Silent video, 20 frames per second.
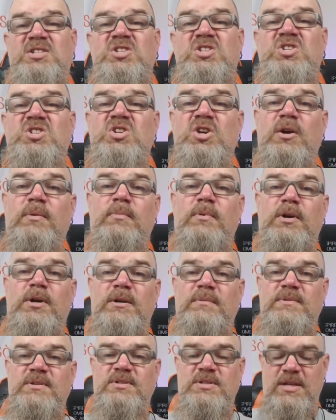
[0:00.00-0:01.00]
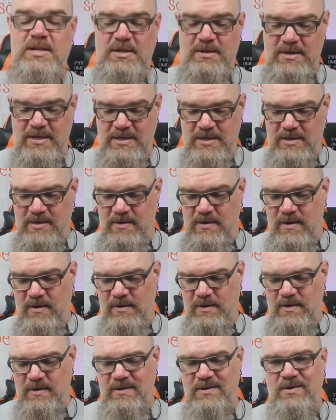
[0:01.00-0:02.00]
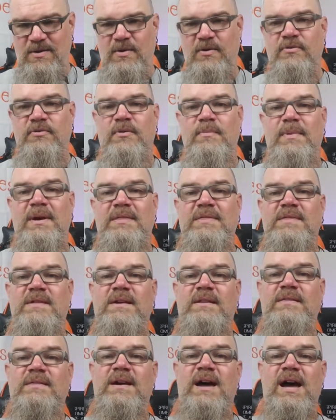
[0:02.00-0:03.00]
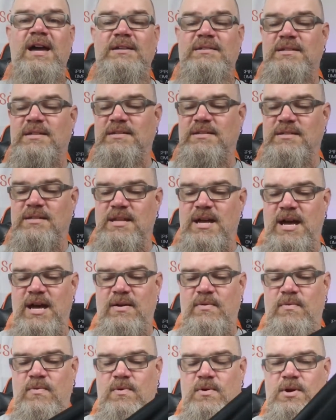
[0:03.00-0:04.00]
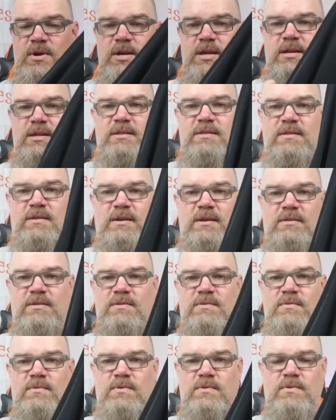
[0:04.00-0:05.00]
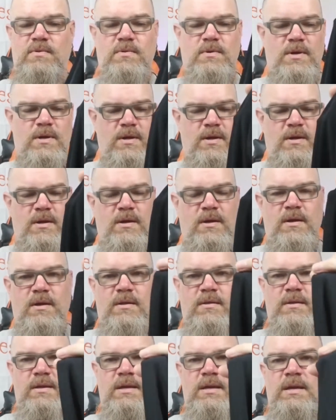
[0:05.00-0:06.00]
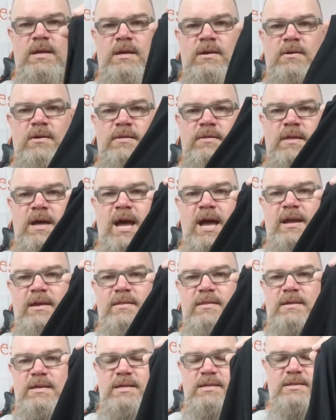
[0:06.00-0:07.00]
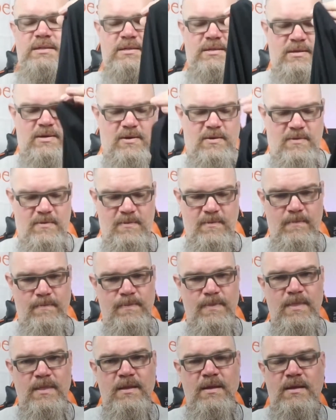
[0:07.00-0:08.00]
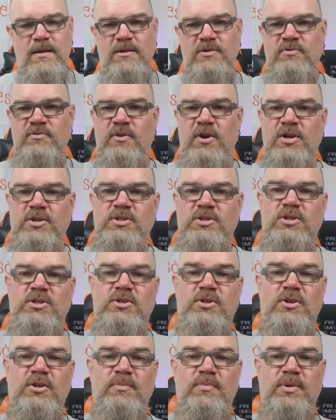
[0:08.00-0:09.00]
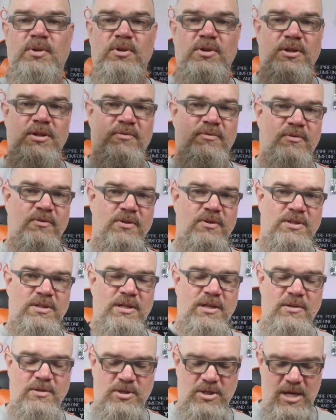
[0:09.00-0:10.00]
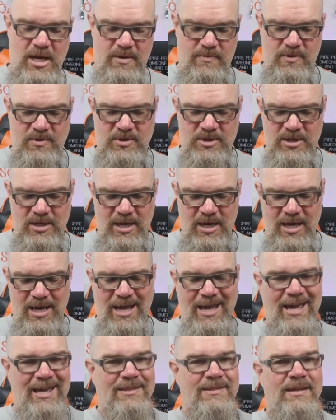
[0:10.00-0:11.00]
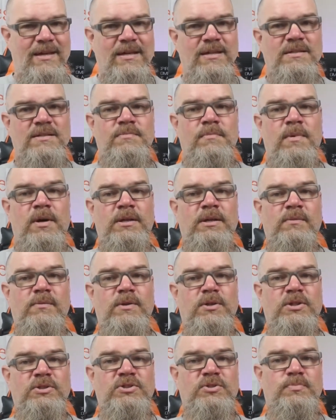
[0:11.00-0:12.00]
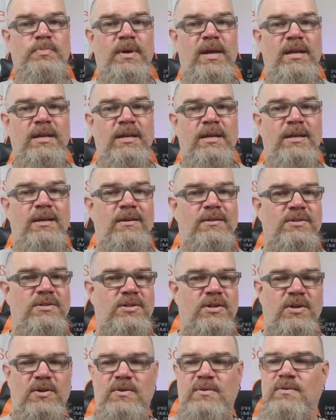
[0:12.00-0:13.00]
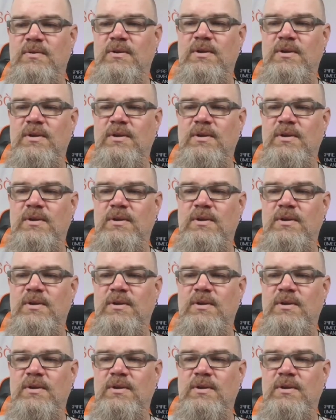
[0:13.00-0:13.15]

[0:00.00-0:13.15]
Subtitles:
chub rub, as they like to call it, from my thick thighs has not worn anything through the inner thigh of these. So as far as the durability for the Tier jammers, I think it's money well spent. So